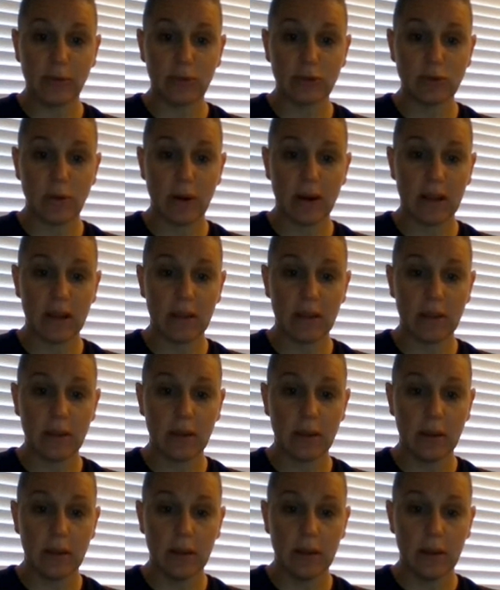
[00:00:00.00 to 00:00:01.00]
April
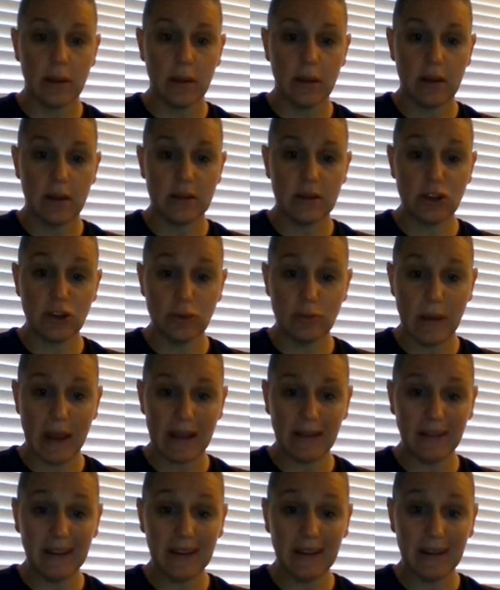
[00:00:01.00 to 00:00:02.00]
20th. Did you
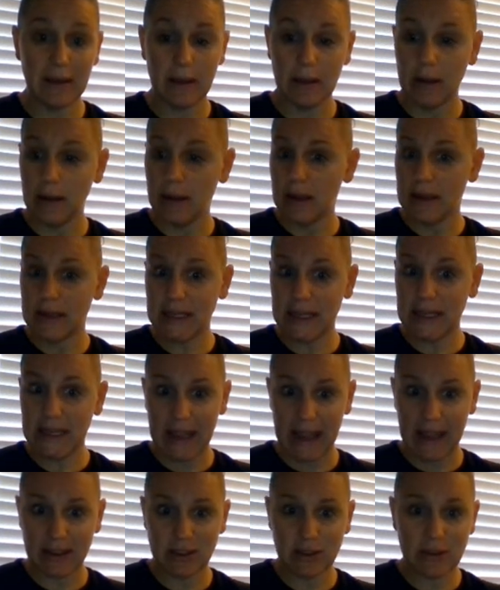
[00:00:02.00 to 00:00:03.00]
mail it? Did
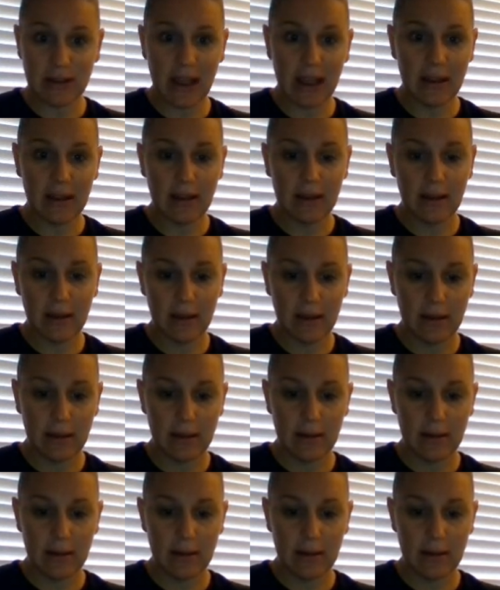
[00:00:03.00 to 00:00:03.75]
he answer yet?